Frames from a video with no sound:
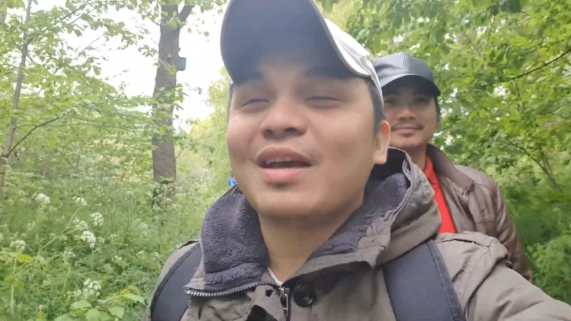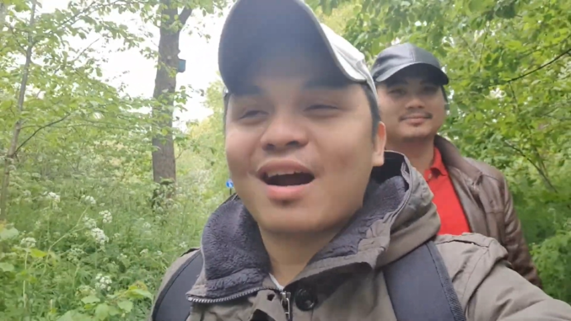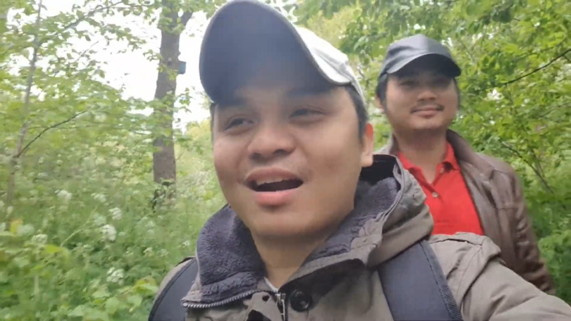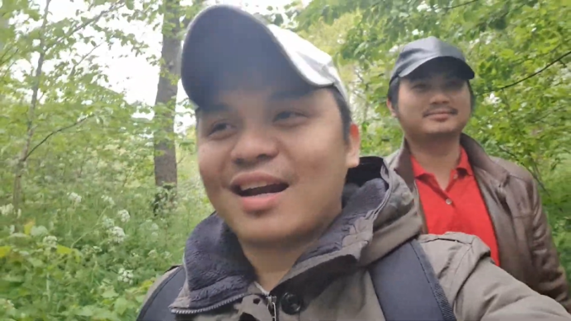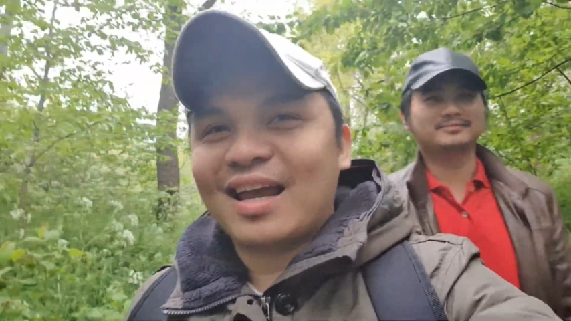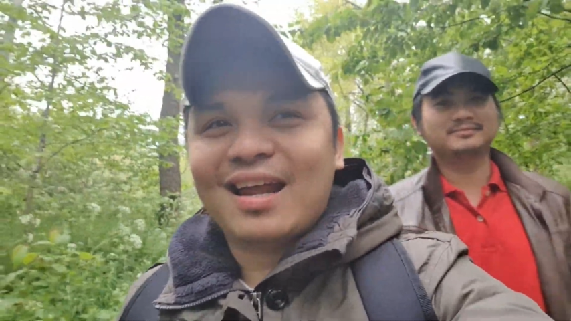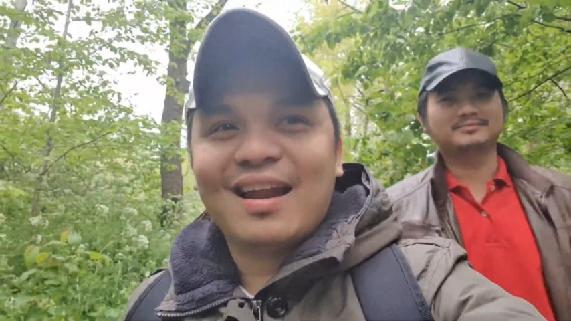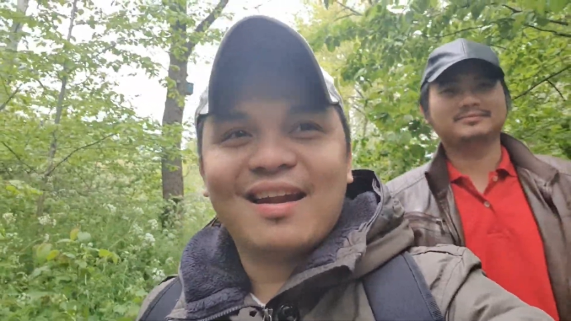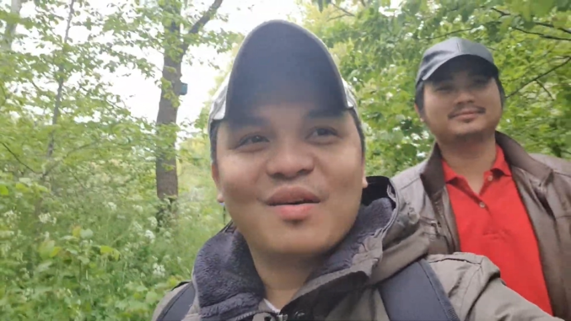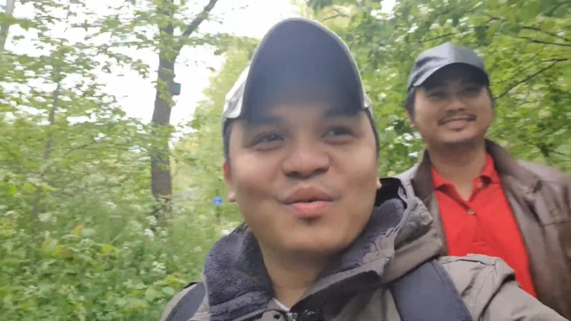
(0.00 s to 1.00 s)
Speaker 1: We are
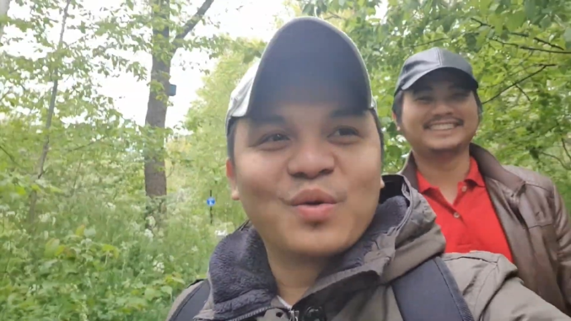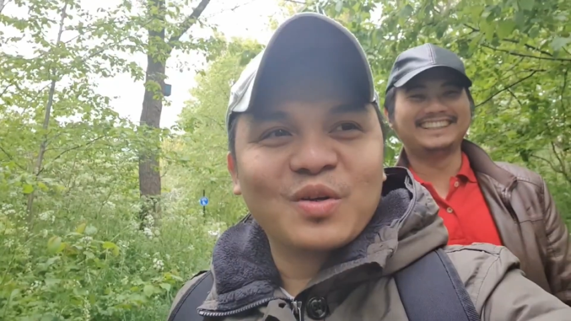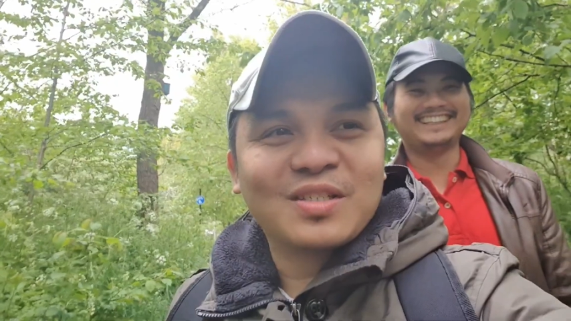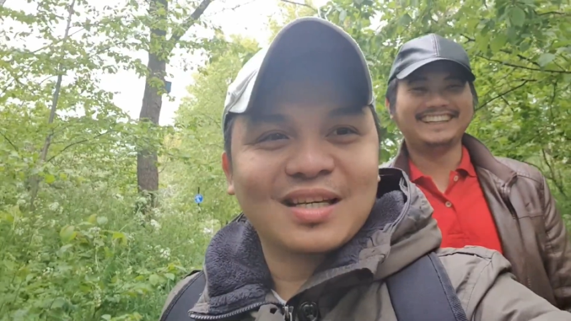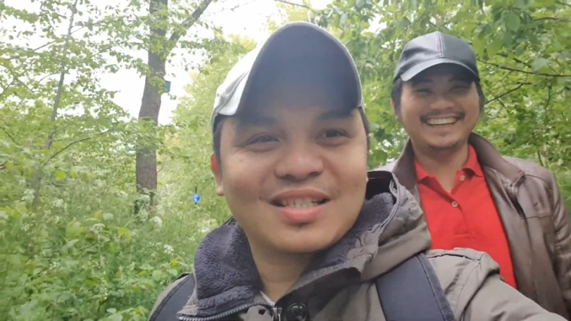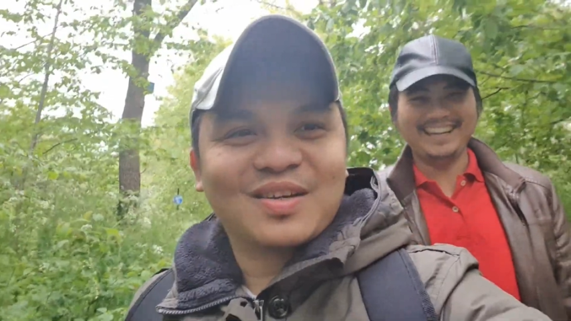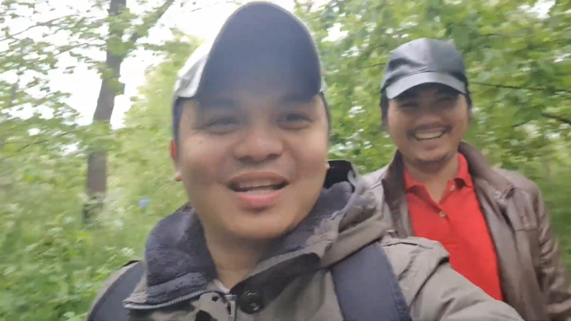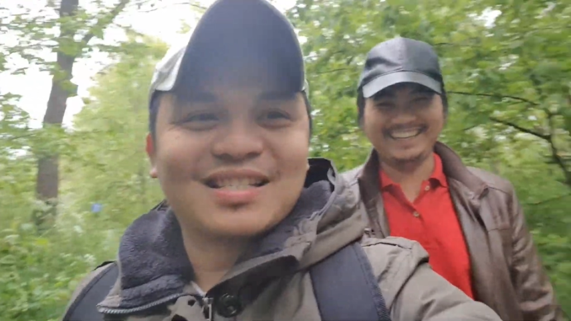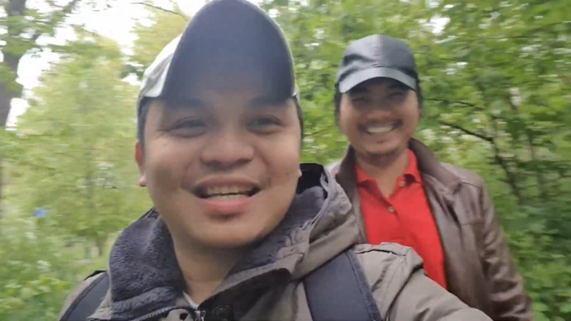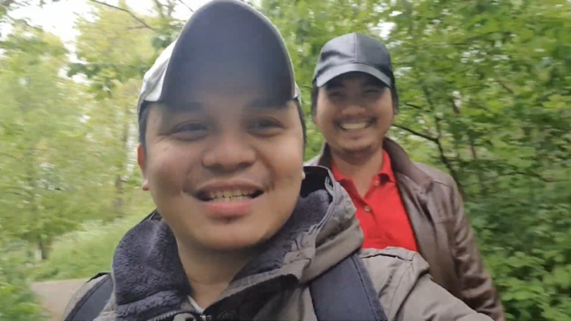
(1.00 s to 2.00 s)
in the woods, as you can see.